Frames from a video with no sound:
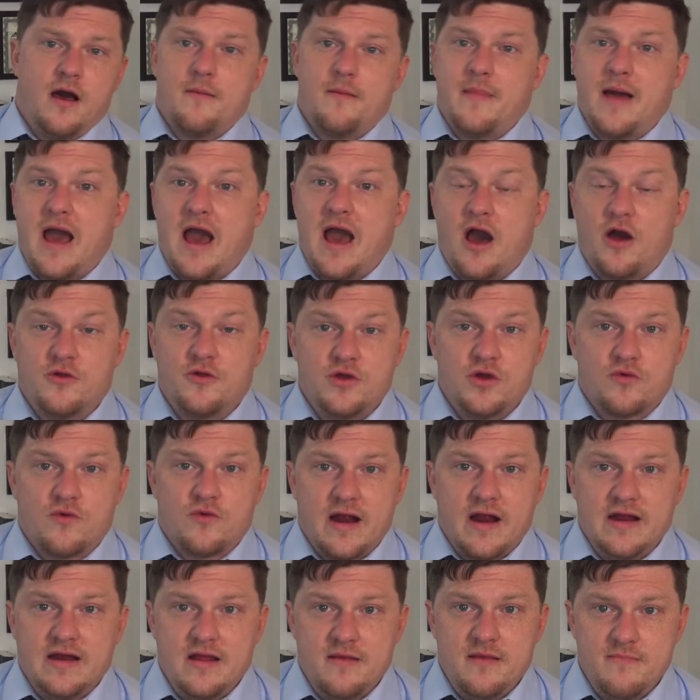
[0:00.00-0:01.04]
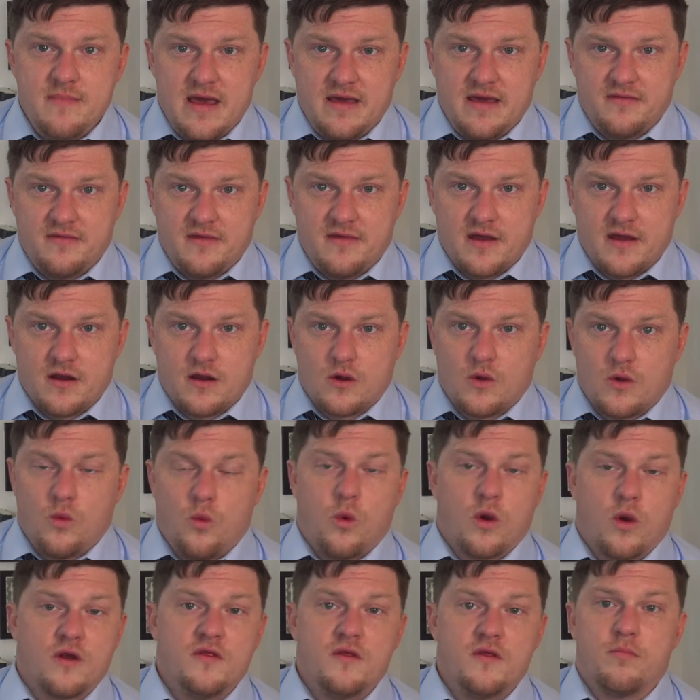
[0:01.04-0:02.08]
How do you write an inmate there?
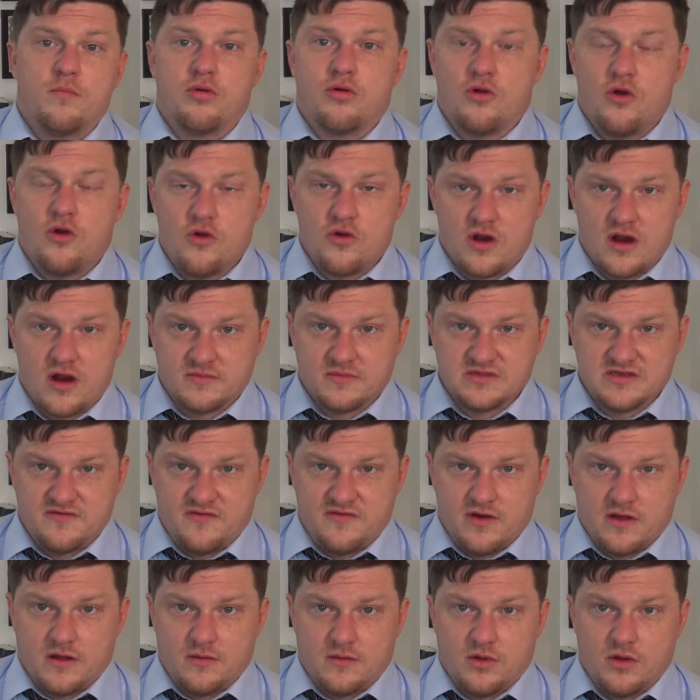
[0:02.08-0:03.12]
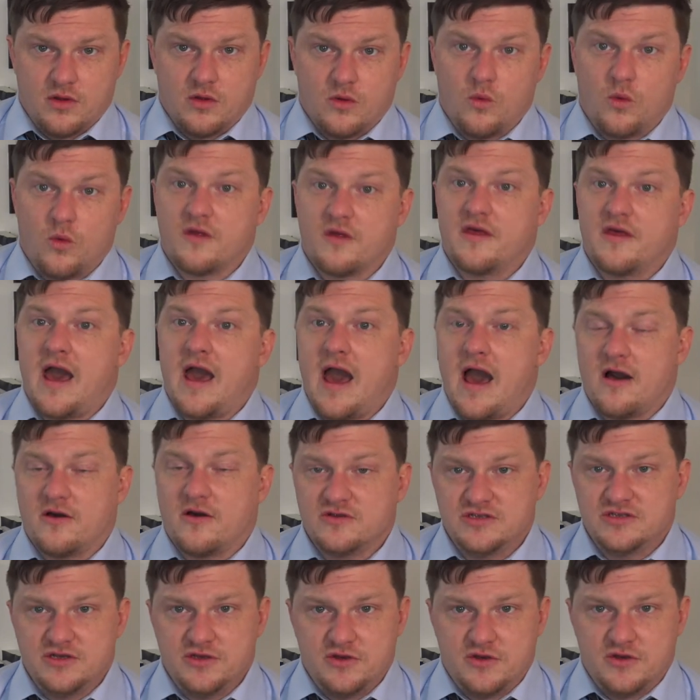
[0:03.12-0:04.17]
What are the programs available? What are the
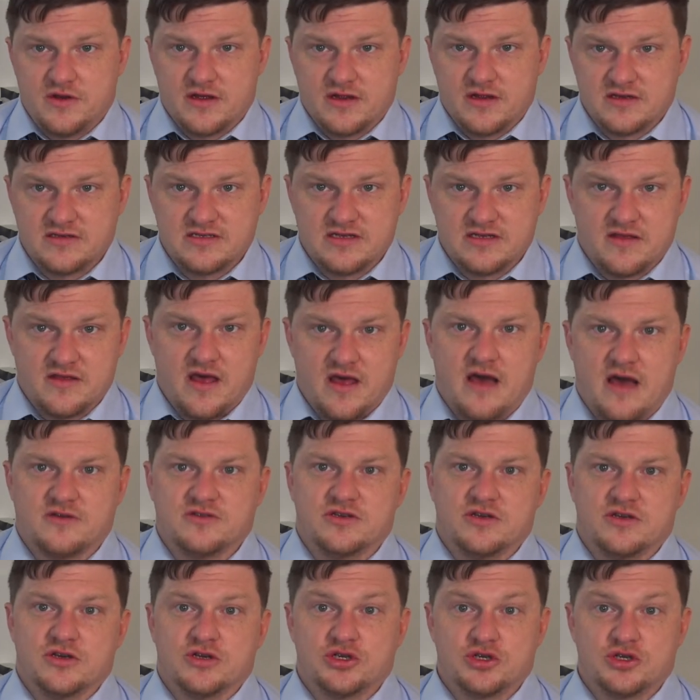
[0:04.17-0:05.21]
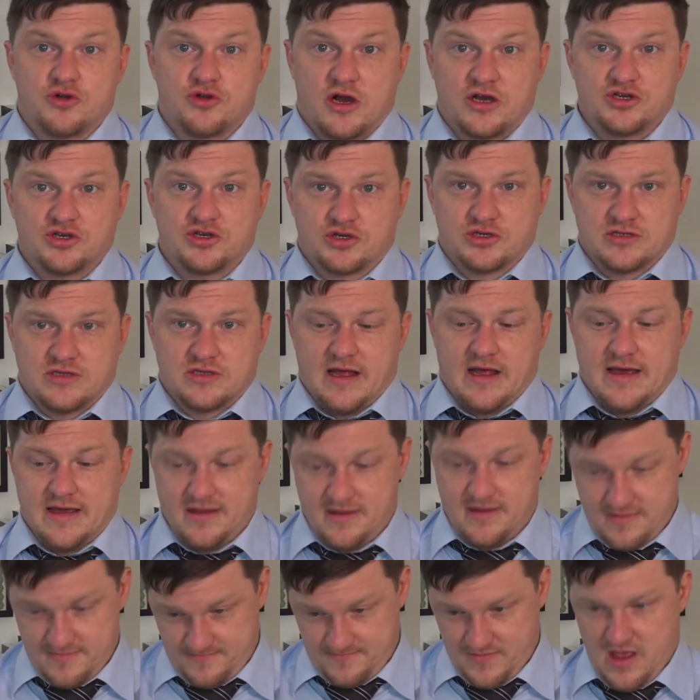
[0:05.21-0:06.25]
housing units and the housing unit structures
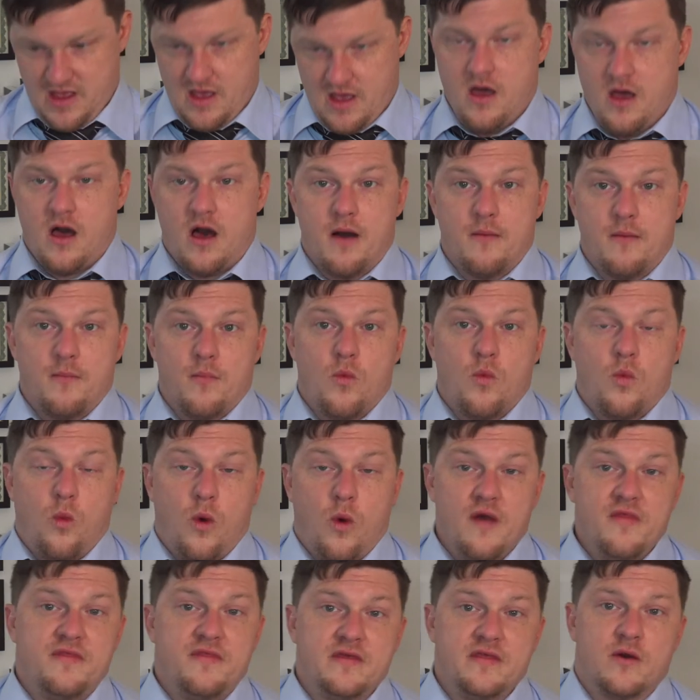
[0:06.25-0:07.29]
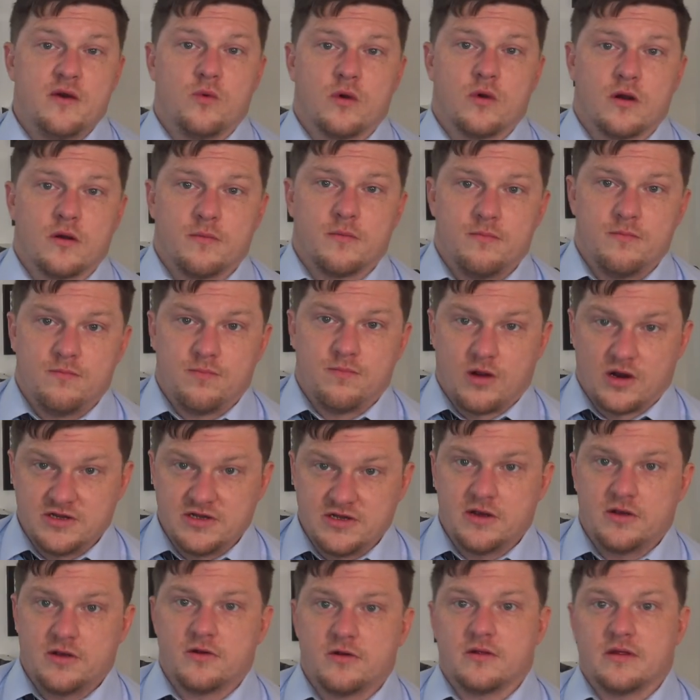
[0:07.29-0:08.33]
like? One thing that we're
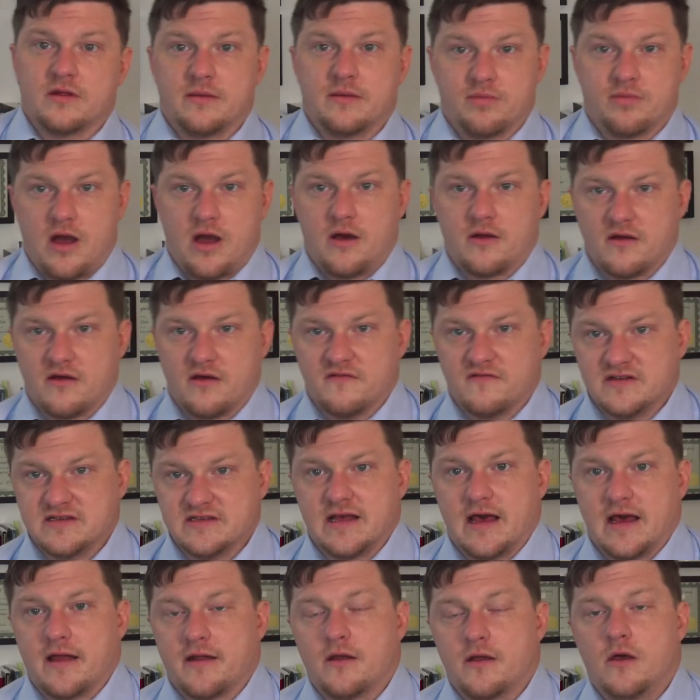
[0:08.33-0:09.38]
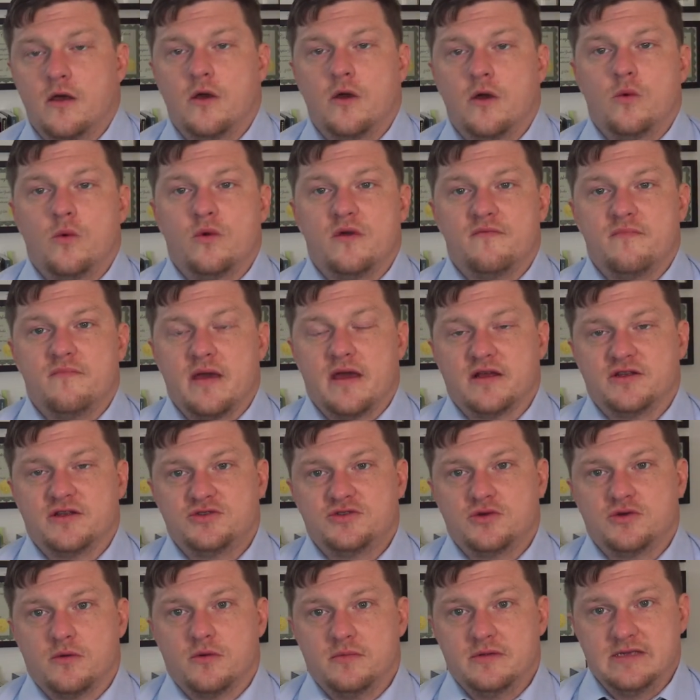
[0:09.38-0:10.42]
particularly proud of is that we've managed
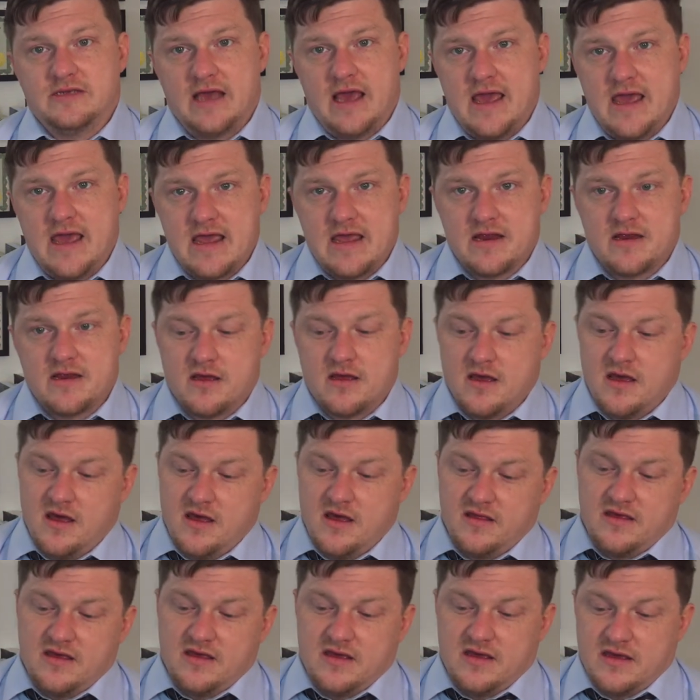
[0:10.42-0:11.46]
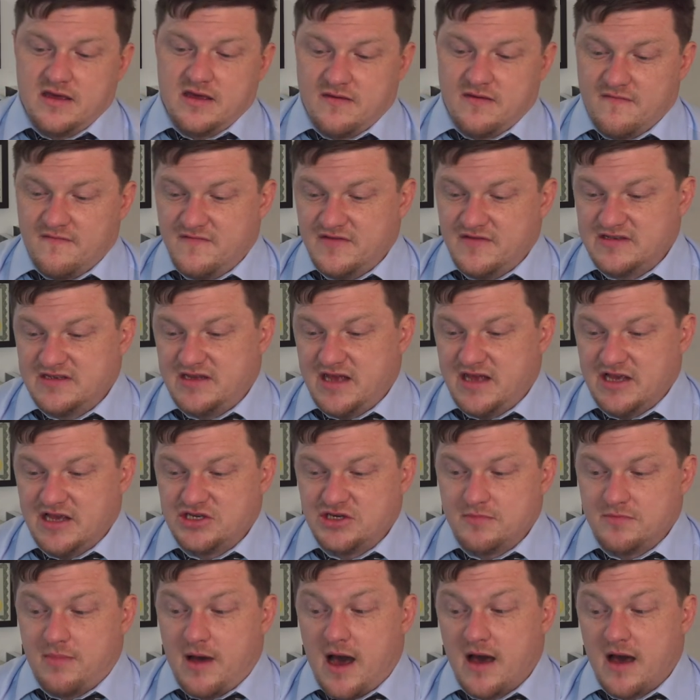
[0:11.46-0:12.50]
to obtain the
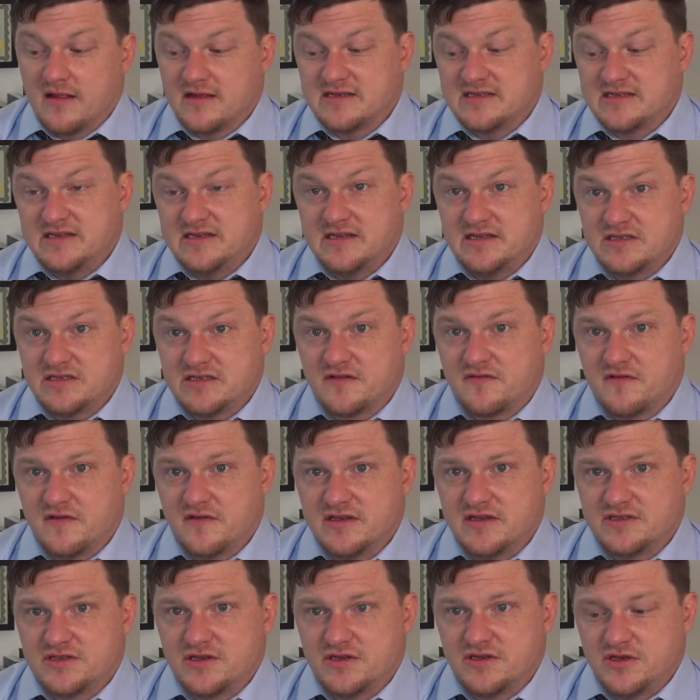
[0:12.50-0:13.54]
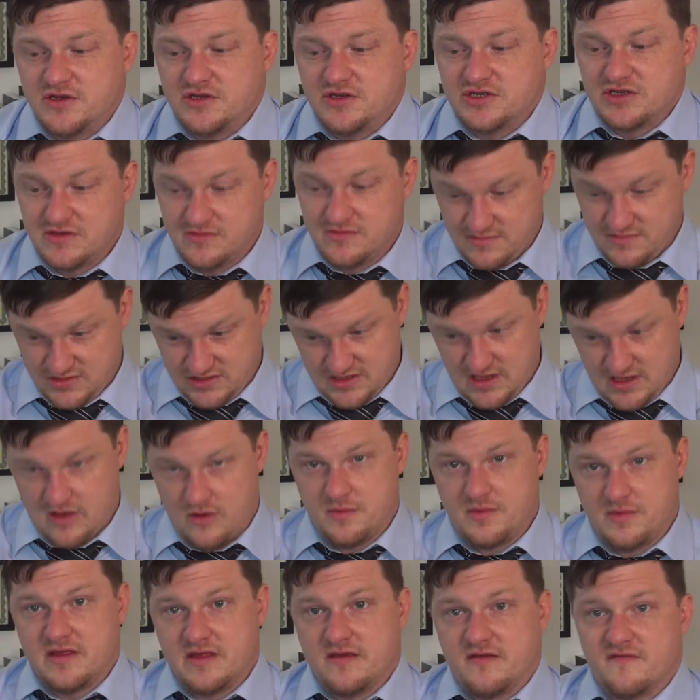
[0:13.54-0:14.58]
visitation policies for the institution. So that
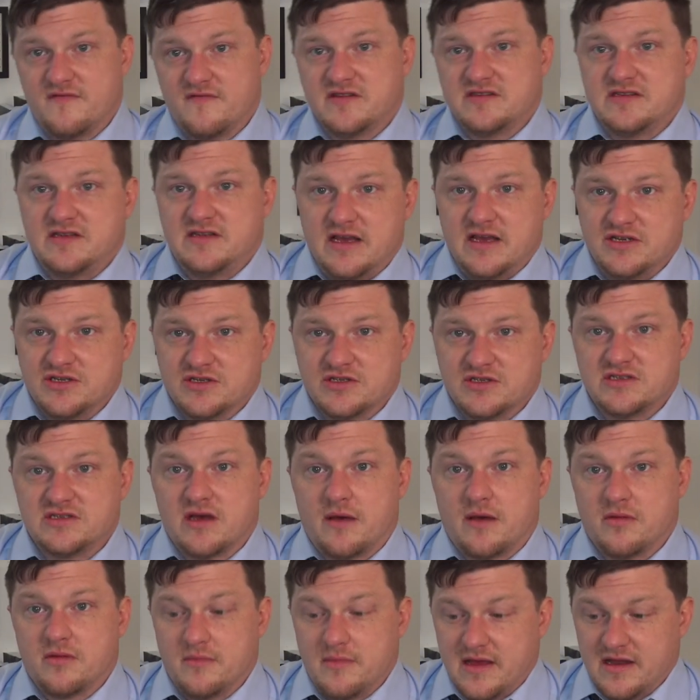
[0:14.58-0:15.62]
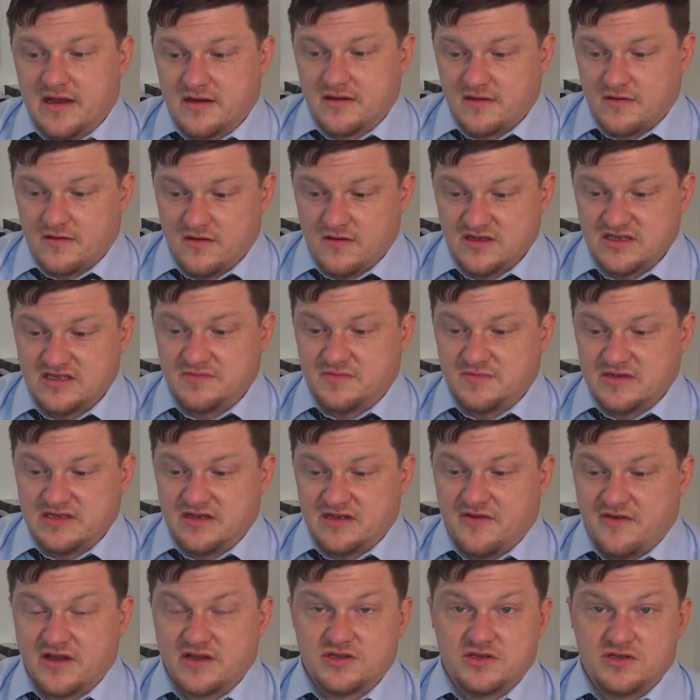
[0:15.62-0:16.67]
would be the visitation supplement
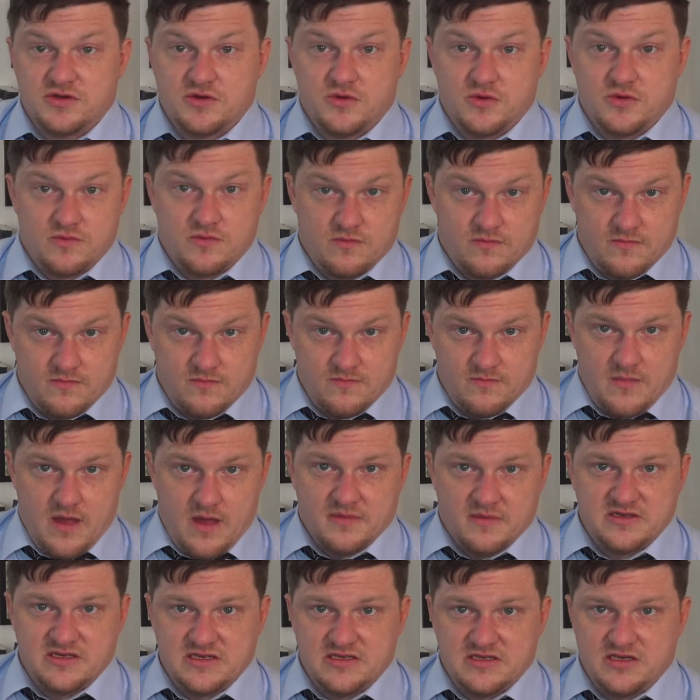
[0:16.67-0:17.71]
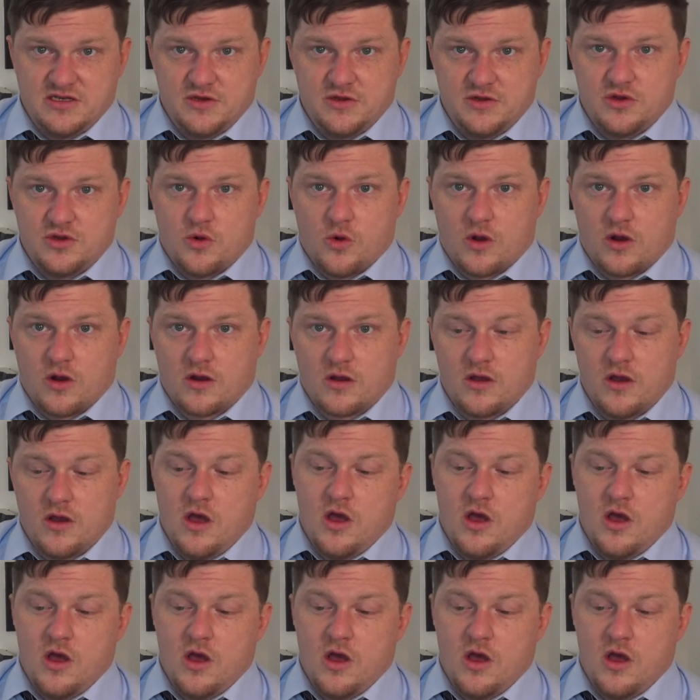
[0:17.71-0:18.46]
specific to MCC New York.